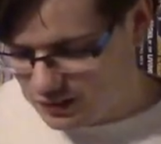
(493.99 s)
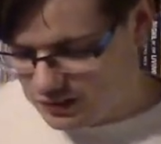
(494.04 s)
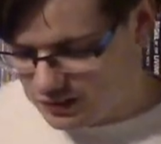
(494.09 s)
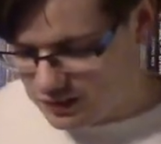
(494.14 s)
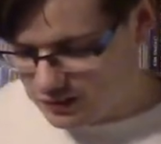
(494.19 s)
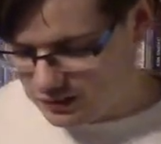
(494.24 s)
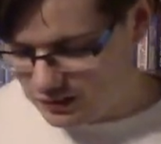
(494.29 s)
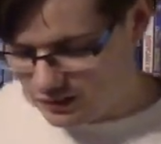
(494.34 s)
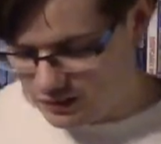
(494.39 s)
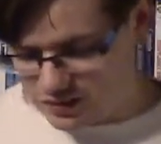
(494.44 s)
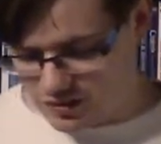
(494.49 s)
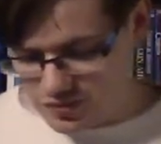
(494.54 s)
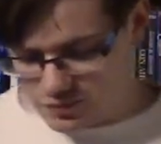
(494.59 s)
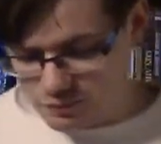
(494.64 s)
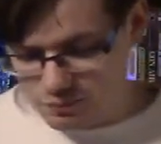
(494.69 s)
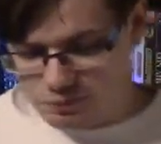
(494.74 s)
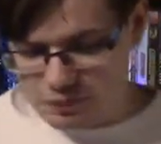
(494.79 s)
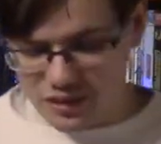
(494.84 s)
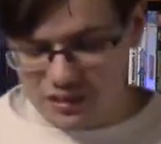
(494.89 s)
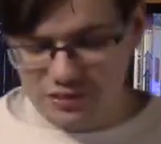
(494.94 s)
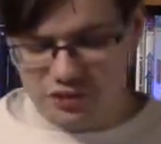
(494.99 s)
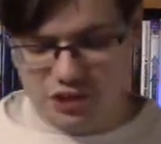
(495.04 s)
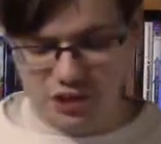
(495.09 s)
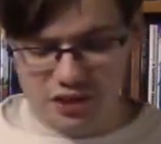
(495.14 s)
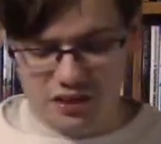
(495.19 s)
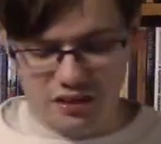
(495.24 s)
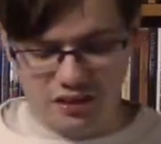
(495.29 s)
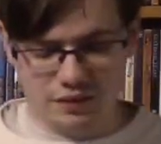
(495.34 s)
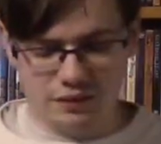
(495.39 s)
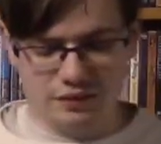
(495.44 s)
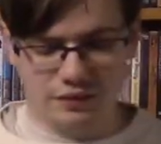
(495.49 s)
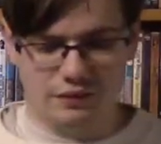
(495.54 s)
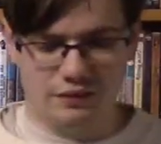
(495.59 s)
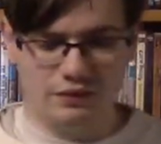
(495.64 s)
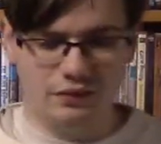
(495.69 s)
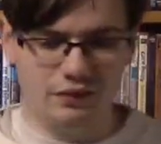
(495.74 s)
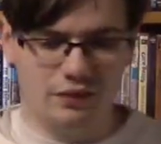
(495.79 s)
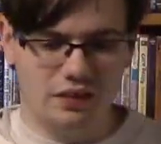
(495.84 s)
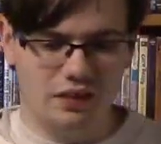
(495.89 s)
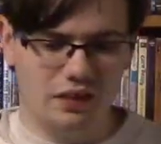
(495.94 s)
or at least Bunchy,
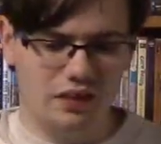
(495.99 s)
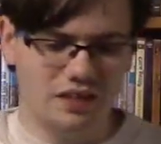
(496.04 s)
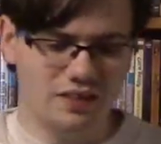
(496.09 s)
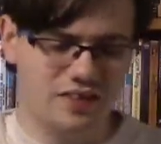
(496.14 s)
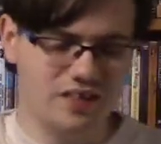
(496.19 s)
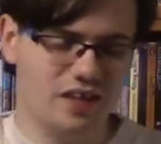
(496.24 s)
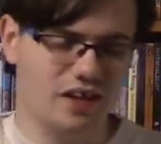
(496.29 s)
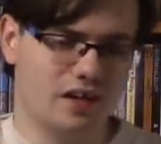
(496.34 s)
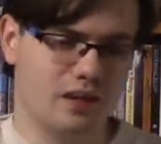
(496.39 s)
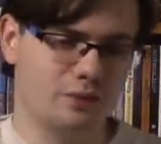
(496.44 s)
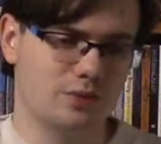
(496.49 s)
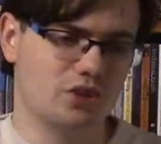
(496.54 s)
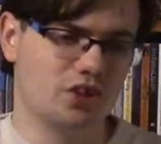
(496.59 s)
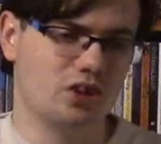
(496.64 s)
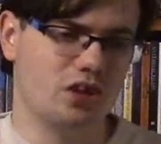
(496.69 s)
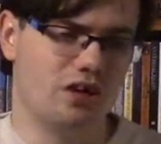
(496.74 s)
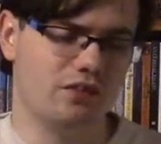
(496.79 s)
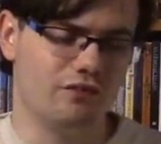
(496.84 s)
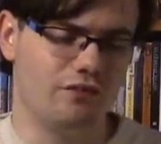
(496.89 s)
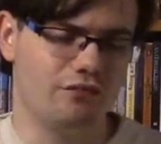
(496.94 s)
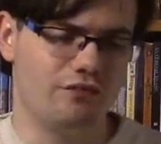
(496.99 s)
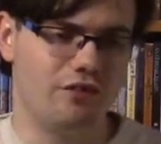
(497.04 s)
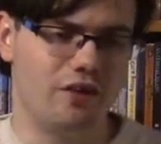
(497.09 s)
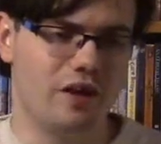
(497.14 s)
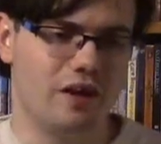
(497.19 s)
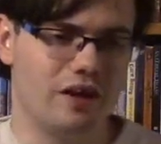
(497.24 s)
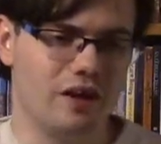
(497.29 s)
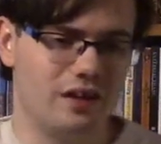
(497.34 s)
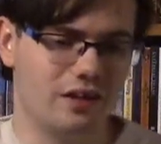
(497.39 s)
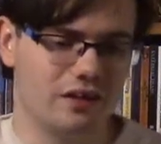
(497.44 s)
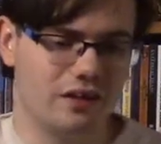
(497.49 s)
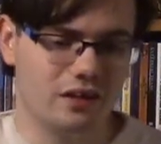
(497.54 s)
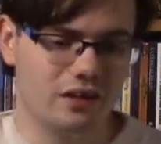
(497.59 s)
as he hops along with Ray,